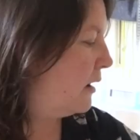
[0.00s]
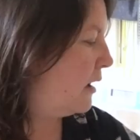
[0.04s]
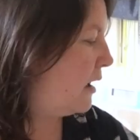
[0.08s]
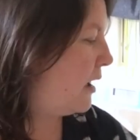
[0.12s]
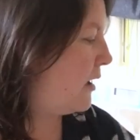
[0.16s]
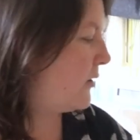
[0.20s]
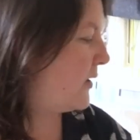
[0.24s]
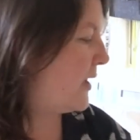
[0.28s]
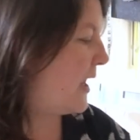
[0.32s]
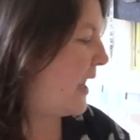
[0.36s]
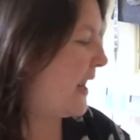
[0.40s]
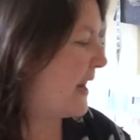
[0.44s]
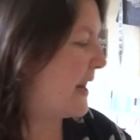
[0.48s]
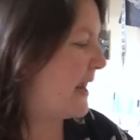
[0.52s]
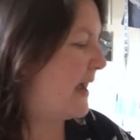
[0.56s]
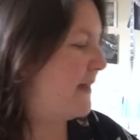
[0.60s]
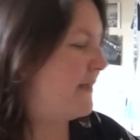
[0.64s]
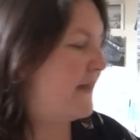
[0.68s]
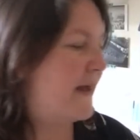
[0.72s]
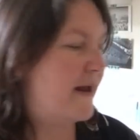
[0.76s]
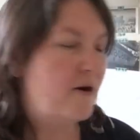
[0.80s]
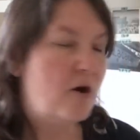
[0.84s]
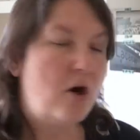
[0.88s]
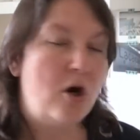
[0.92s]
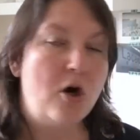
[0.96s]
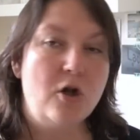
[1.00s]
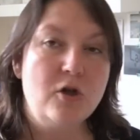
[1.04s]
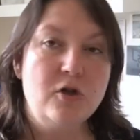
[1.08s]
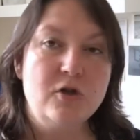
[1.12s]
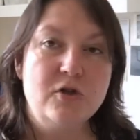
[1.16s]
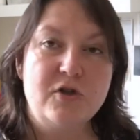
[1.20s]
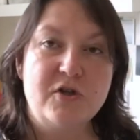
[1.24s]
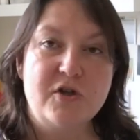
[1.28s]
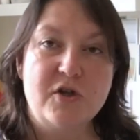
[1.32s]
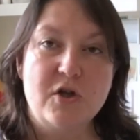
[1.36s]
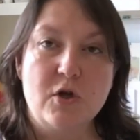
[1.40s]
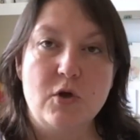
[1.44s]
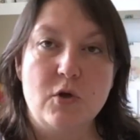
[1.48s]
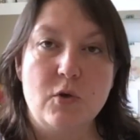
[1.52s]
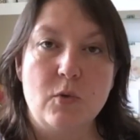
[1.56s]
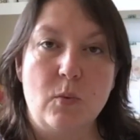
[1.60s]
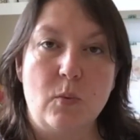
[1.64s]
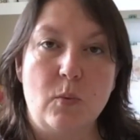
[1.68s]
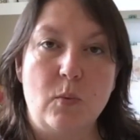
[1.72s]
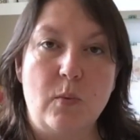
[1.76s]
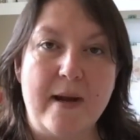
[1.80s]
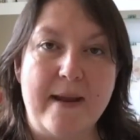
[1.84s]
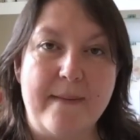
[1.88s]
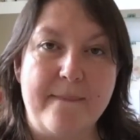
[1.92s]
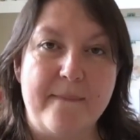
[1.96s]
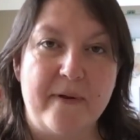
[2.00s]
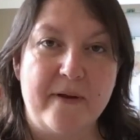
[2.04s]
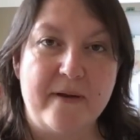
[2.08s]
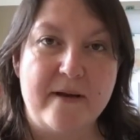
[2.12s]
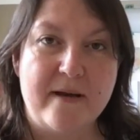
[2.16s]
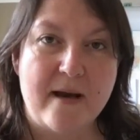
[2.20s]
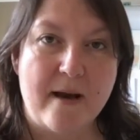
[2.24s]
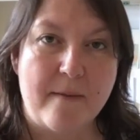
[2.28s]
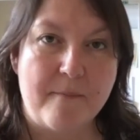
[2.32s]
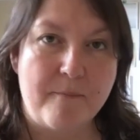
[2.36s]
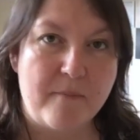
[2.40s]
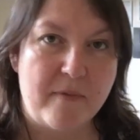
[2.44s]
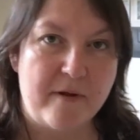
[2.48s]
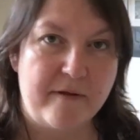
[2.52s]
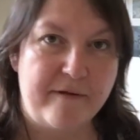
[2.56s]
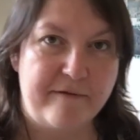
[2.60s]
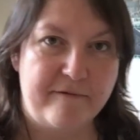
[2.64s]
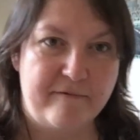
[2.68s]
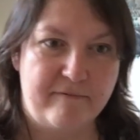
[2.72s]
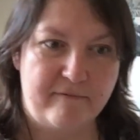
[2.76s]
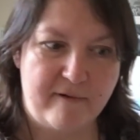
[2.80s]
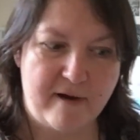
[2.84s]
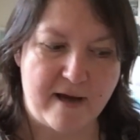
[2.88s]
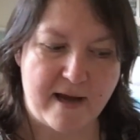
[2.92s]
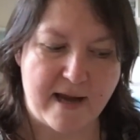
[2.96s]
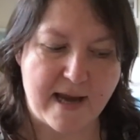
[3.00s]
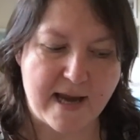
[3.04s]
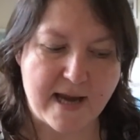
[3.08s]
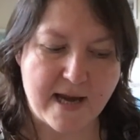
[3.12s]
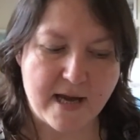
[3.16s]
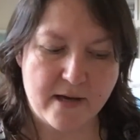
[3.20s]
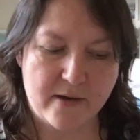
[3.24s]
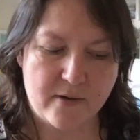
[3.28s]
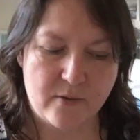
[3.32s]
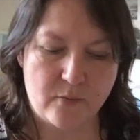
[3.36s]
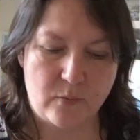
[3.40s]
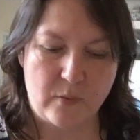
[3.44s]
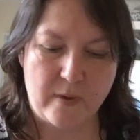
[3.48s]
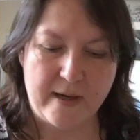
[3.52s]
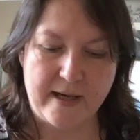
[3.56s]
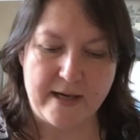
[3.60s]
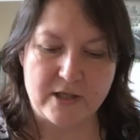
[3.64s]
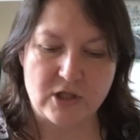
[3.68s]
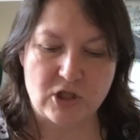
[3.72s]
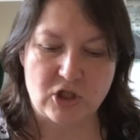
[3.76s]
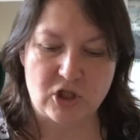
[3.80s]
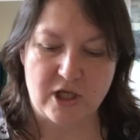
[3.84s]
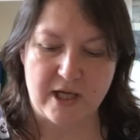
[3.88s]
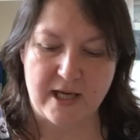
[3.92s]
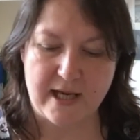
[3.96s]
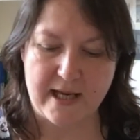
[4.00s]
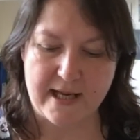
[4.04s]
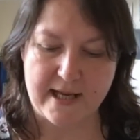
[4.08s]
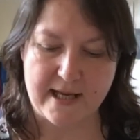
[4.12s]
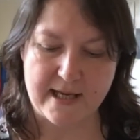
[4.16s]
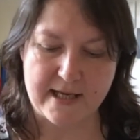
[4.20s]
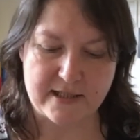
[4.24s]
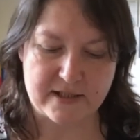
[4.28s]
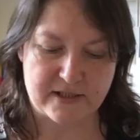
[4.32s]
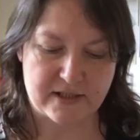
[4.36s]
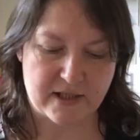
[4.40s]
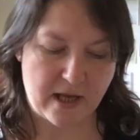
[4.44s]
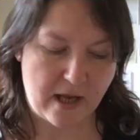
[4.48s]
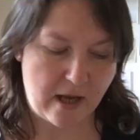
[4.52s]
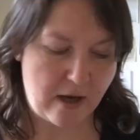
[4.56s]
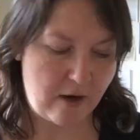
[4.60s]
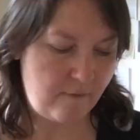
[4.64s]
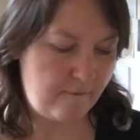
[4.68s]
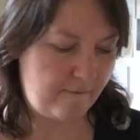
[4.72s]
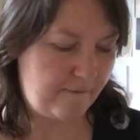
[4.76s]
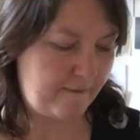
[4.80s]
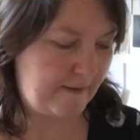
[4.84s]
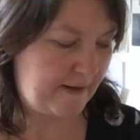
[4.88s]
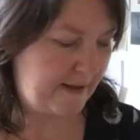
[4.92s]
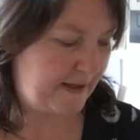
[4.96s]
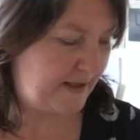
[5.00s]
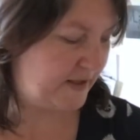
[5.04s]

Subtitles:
Okay, and then on to whip number 3, which is hopefully